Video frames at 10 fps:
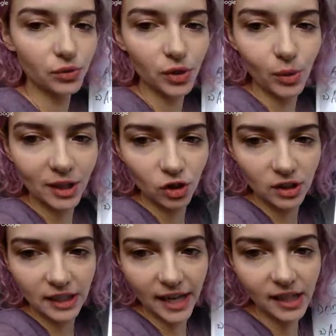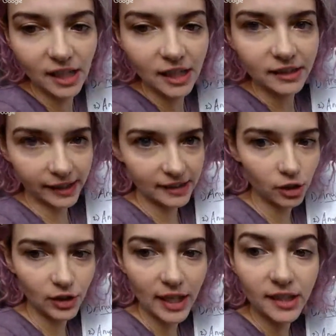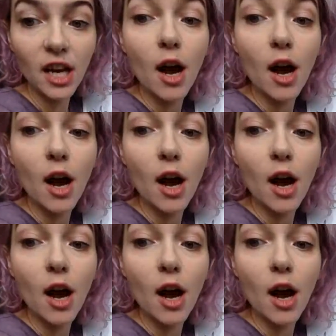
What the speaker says: of the question tag. That is correct.